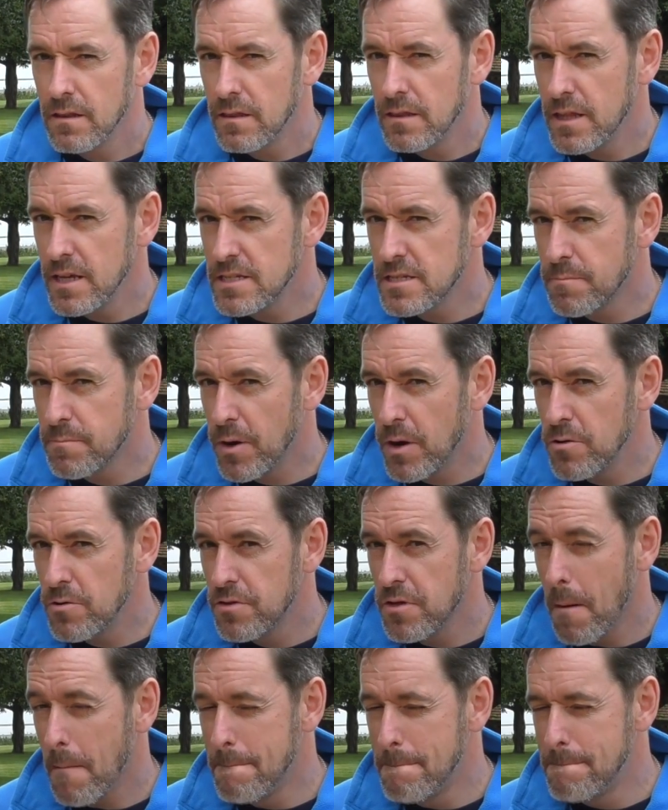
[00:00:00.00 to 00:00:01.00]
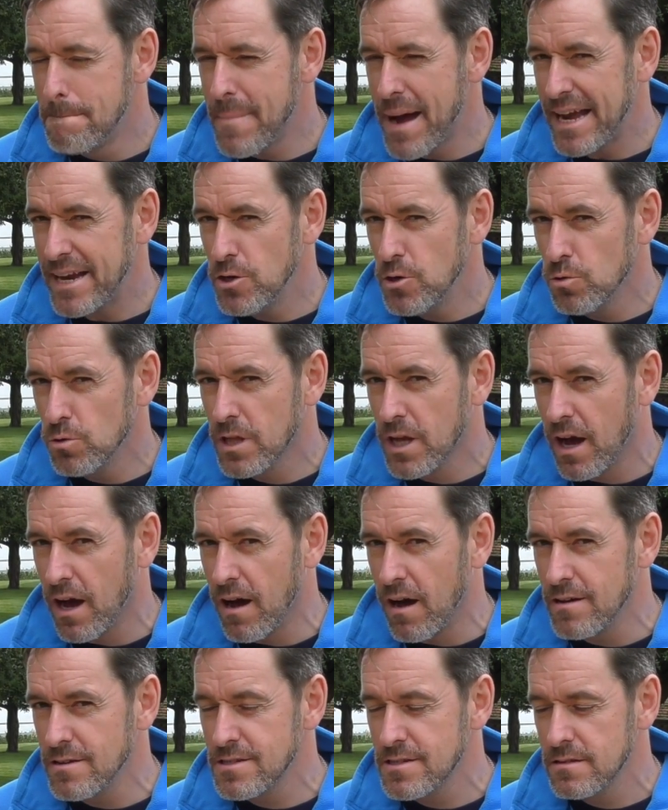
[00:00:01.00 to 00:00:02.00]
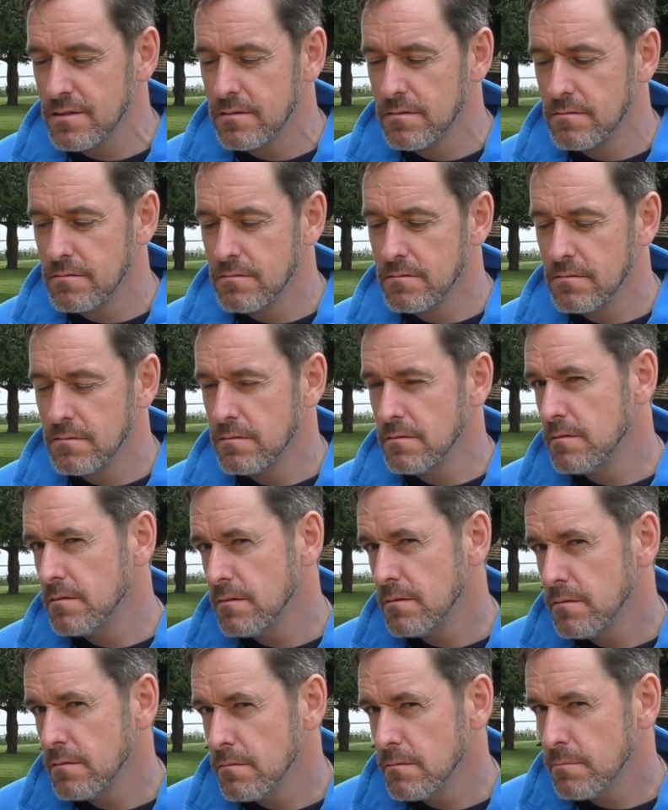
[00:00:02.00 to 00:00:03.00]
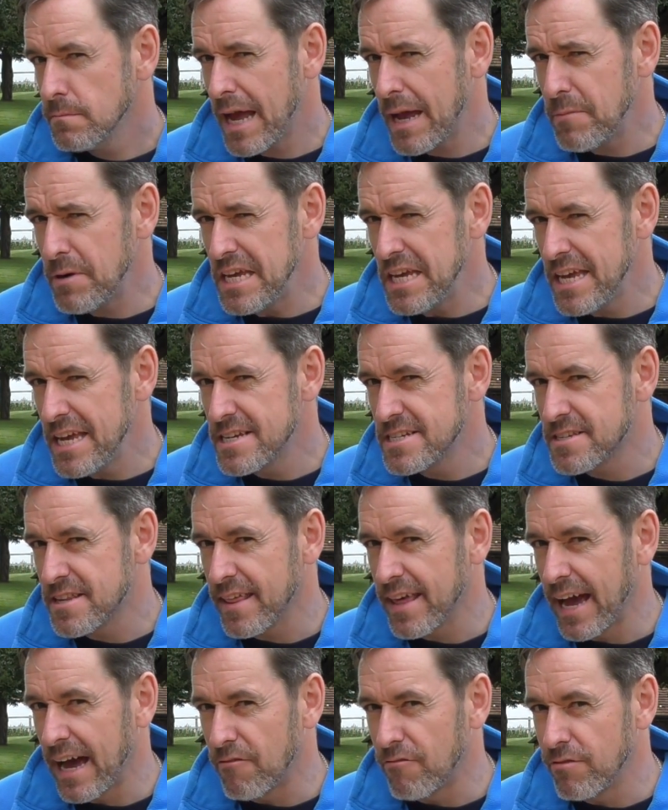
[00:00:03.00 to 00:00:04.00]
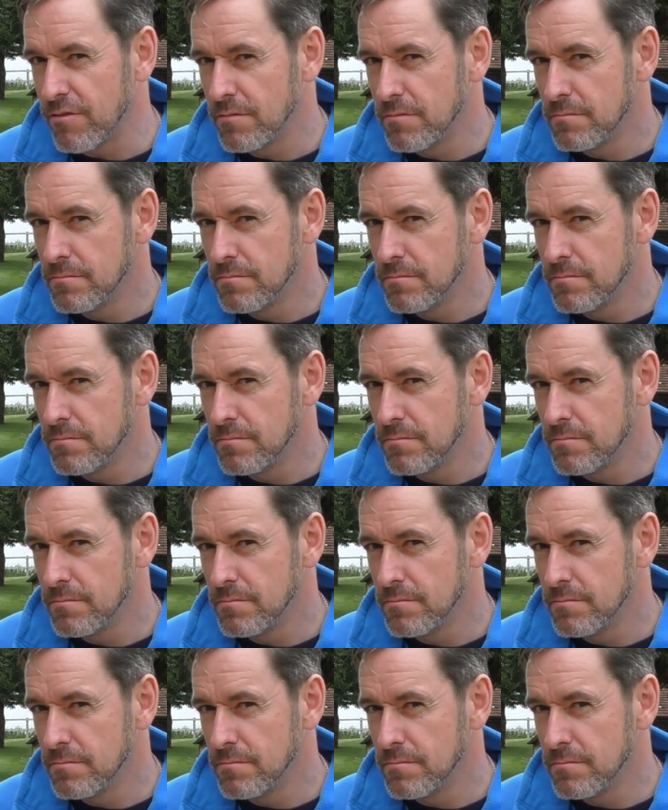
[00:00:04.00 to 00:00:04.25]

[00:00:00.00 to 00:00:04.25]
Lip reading: These are both manual cars. How many gears do they have?